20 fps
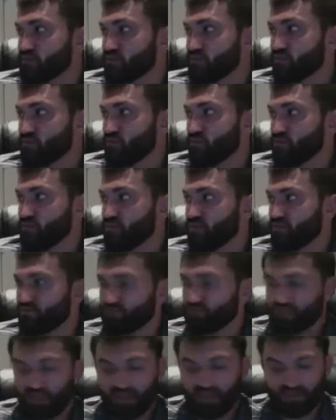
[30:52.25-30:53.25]
I'm going P.F.
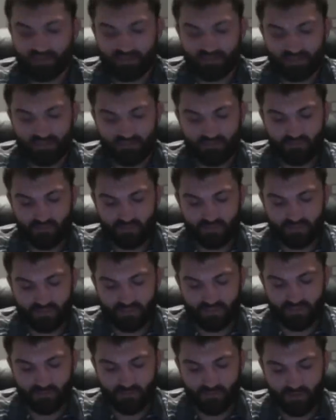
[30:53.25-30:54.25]
Chang's. It
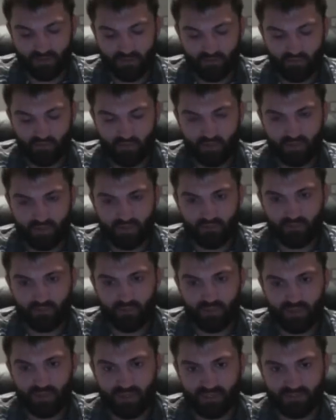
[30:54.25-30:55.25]
was some burrito
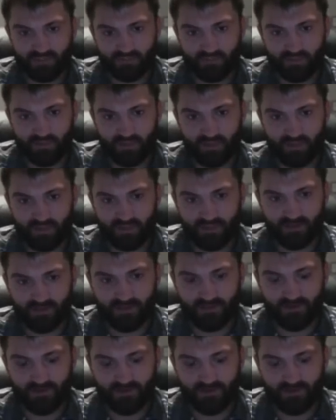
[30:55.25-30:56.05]
place, but